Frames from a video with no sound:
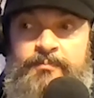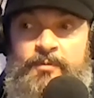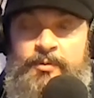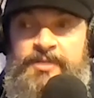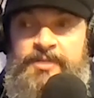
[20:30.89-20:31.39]

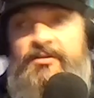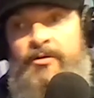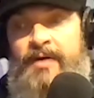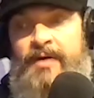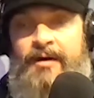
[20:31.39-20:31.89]
we had towed
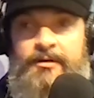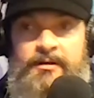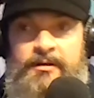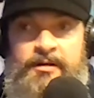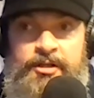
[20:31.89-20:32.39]
out a,
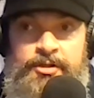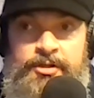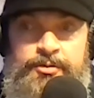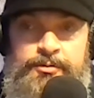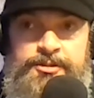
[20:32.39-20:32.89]
a
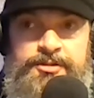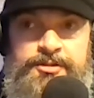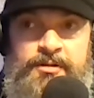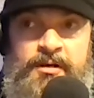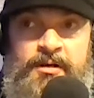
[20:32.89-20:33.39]
huge.
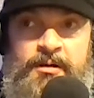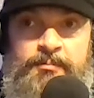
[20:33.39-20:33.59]
Uh,